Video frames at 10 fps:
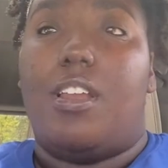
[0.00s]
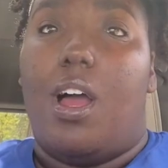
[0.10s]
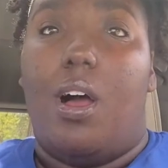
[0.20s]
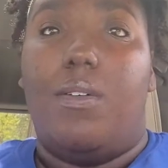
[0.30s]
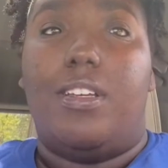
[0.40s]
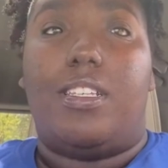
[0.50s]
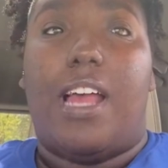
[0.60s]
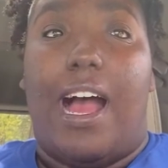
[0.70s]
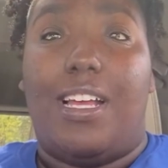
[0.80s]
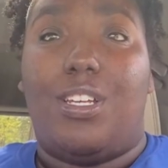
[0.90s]
know is,
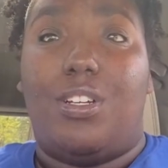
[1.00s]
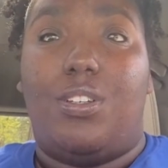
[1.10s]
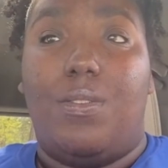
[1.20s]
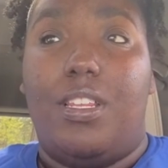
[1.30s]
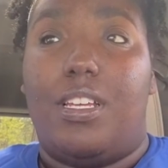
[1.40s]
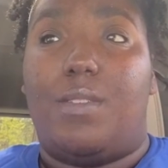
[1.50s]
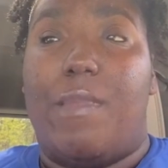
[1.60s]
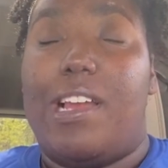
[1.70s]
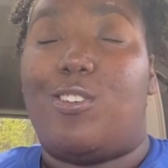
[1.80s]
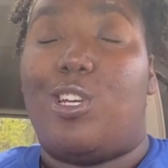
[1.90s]
as you're doing this,
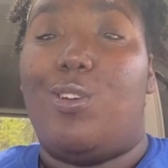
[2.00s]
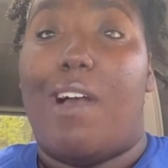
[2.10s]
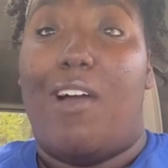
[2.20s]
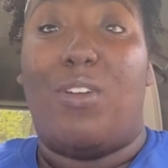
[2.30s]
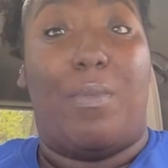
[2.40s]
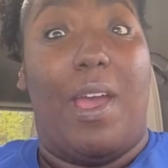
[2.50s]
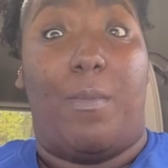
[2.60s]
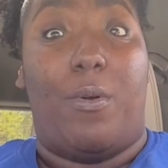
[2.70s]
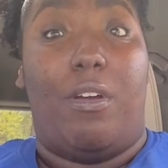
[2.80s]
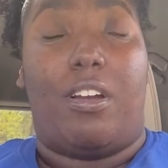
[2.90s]
make sure you have your
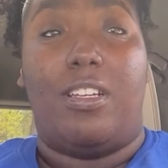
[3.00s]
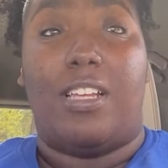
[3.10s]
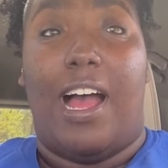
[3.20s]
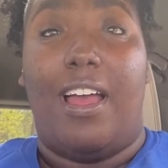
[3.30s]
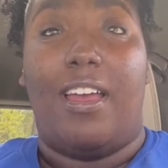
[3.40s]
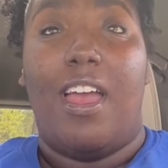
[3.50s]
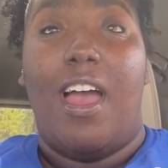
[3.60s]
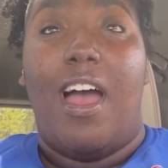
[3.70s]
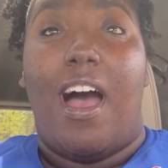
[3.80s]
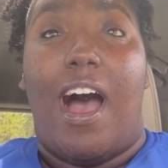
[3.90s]
paperwork, because I
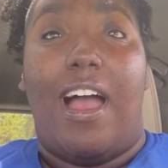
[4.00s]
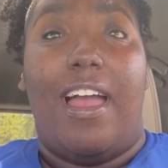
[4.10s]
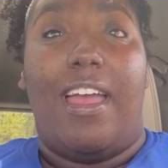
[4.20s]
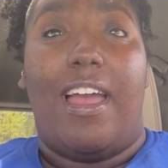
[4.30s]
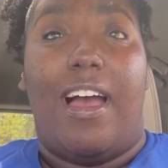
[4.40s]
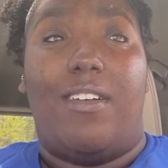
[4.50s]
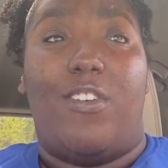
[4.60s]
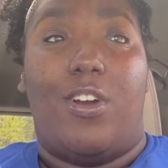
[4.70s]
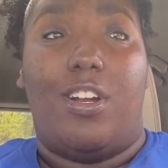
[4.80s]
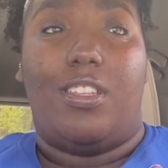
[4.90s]
have
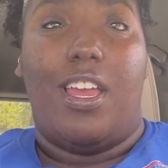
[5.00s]
heard